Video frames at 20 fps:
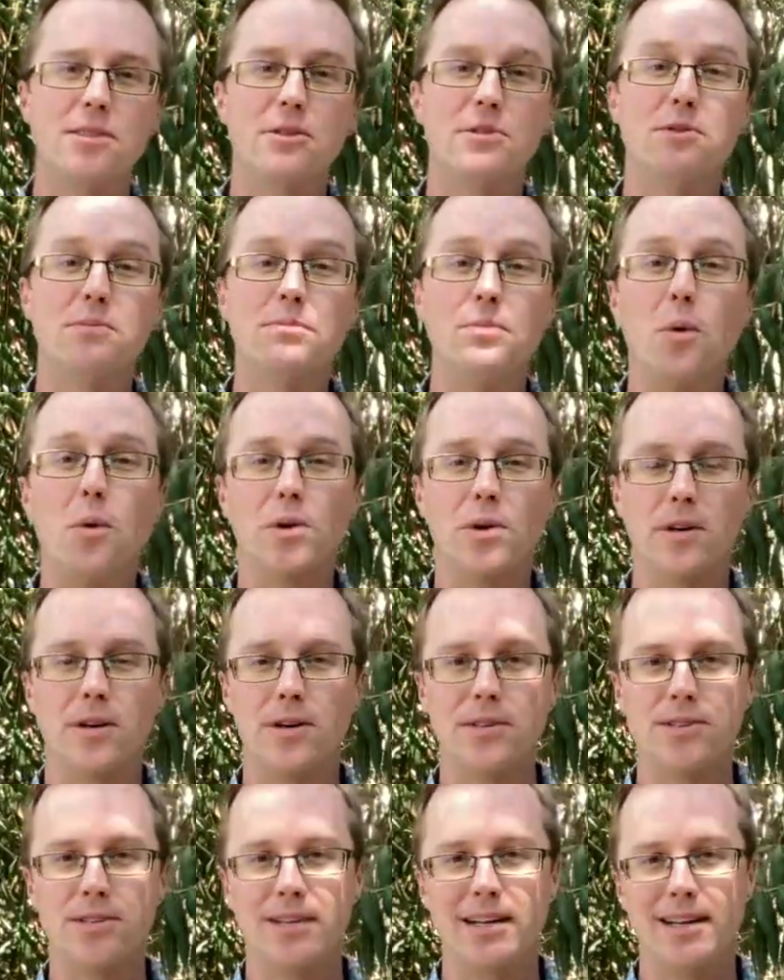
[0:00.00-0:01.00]
those
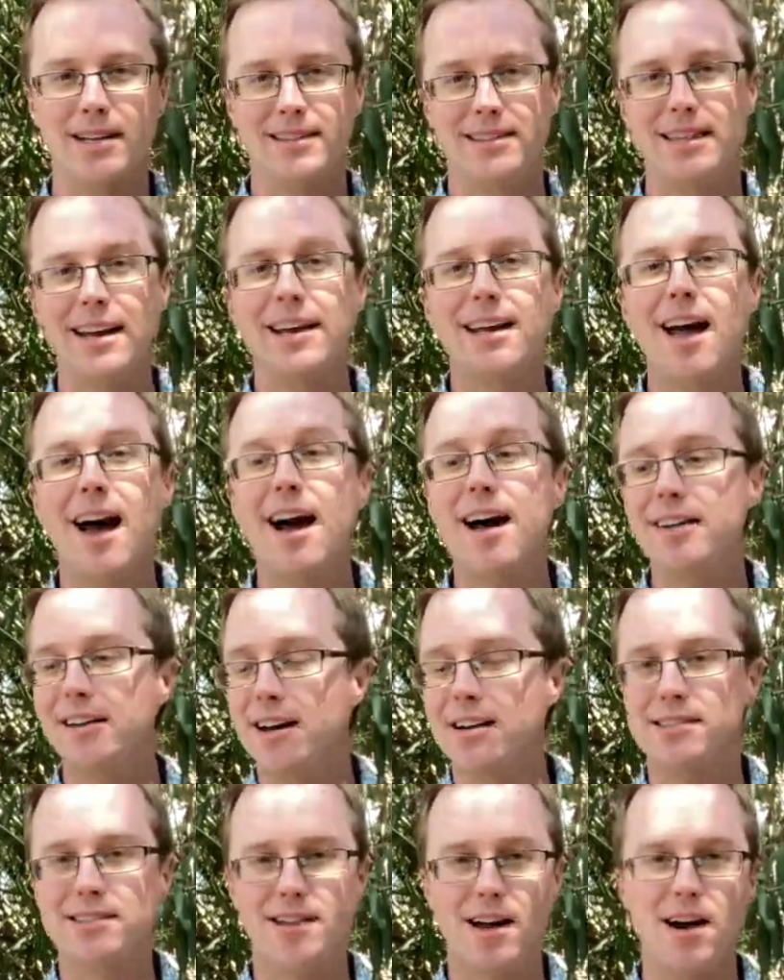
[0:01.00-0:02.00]
borders that cut
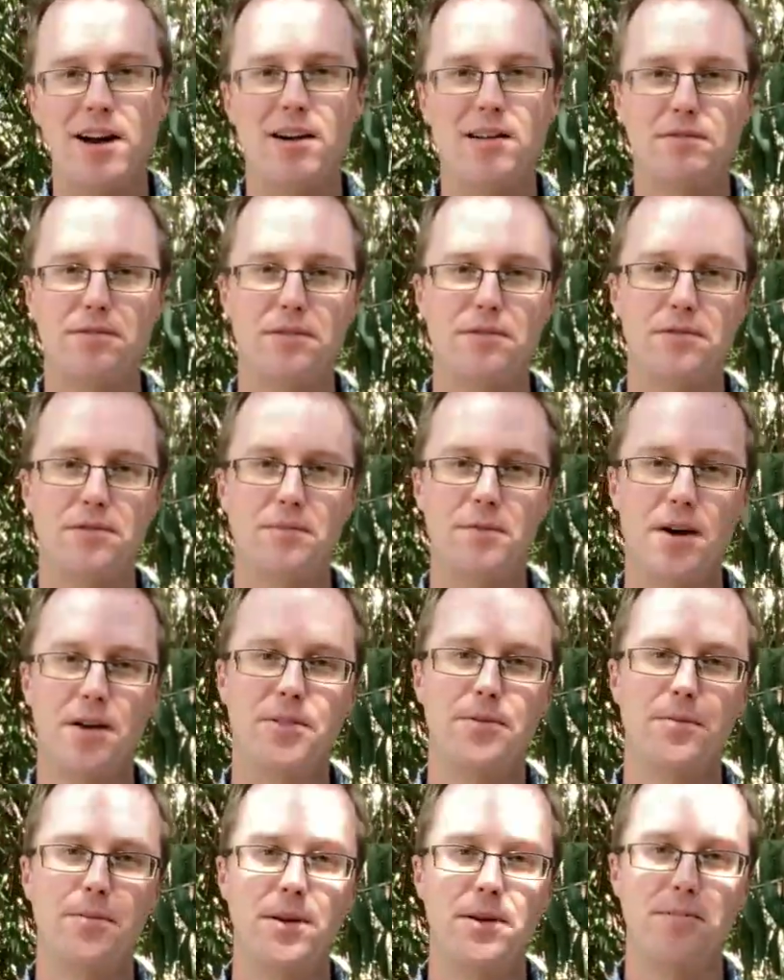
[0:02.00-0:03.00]
us off from
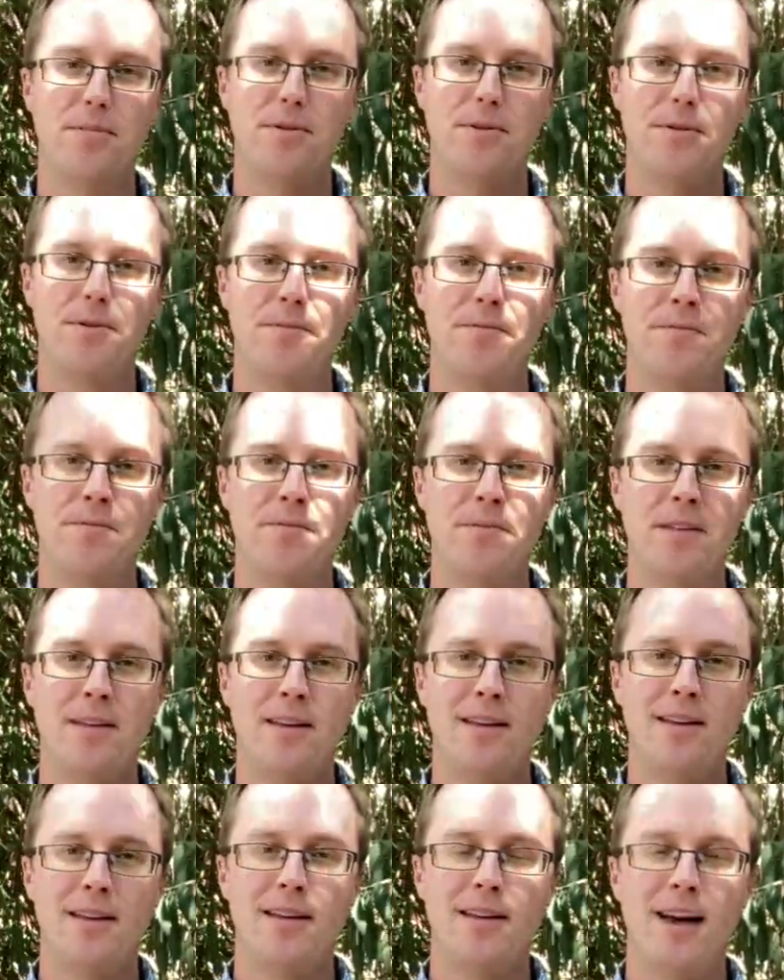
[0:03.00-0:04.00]
other people.
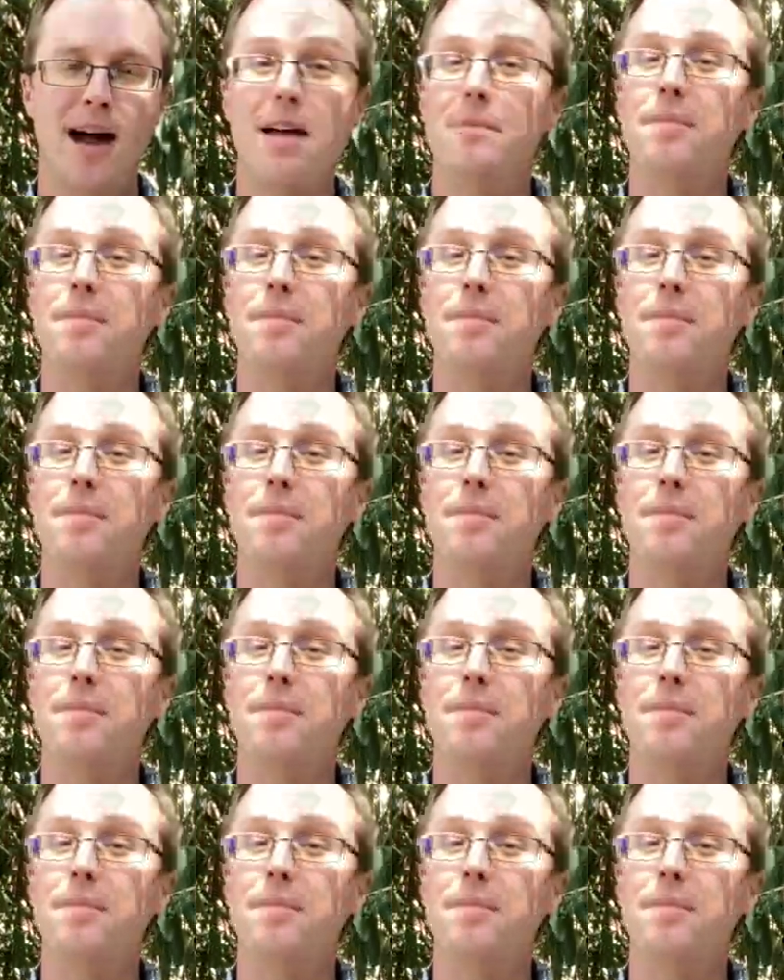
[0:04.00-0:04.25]
I